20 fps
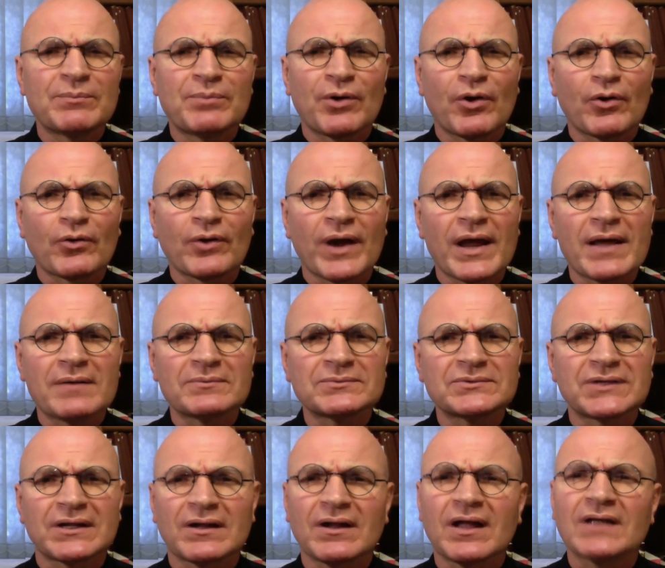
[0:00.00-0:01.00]
programs
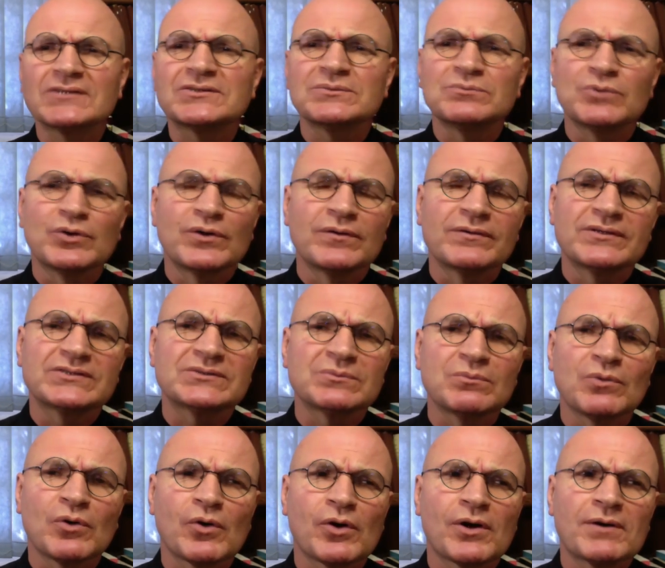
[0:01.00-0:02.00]
and lots of movies and
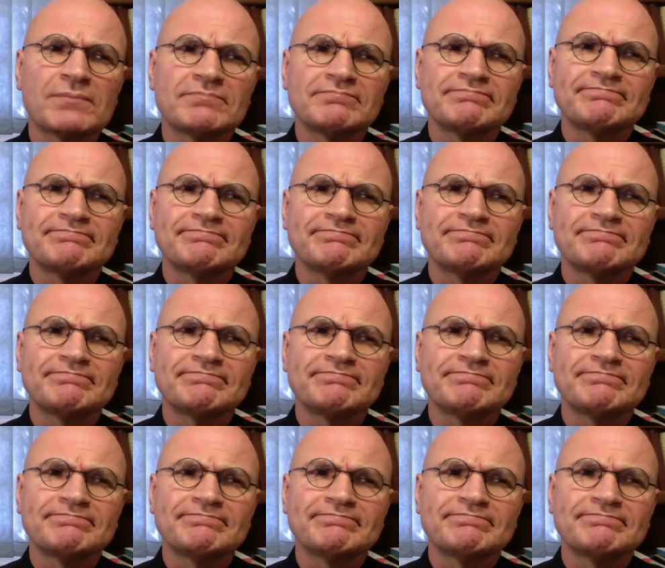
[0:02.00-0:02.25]
more,